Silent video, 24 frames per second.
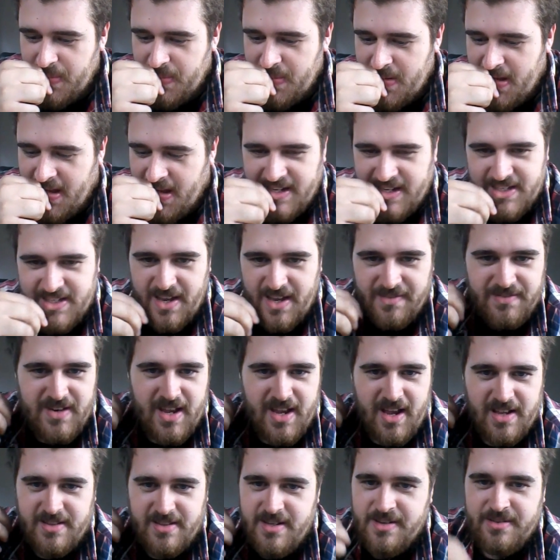And
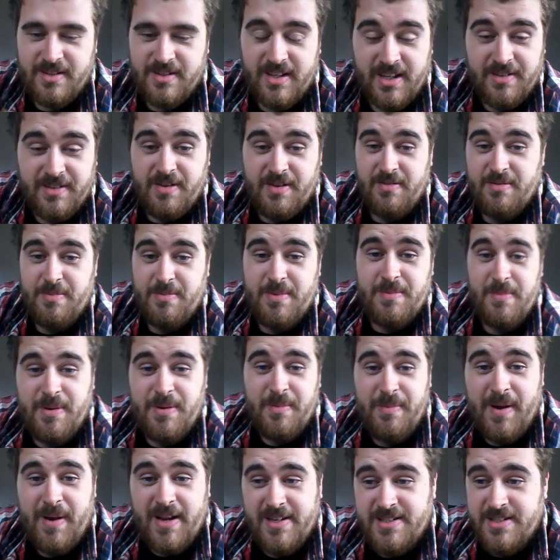I don't think I've ever been more
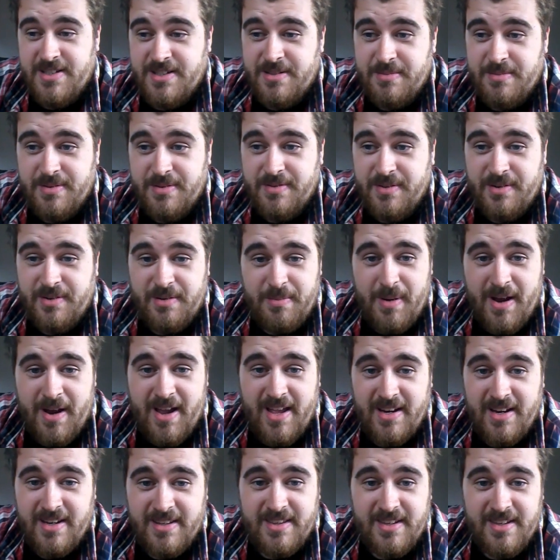passionate before about
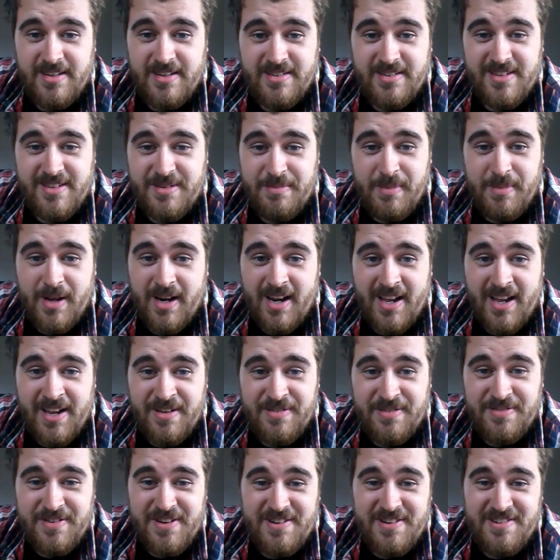anything in my
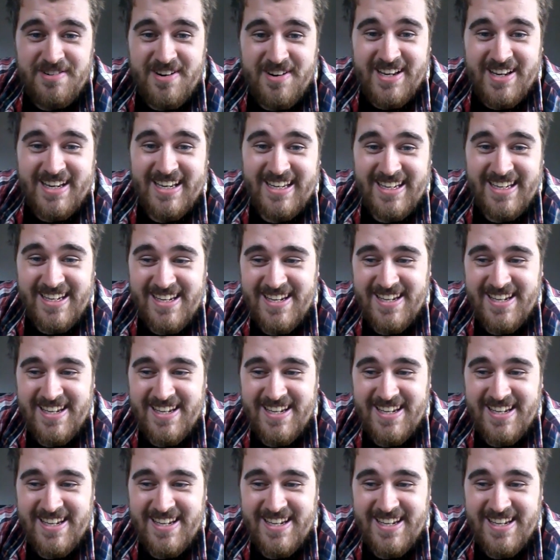life, really.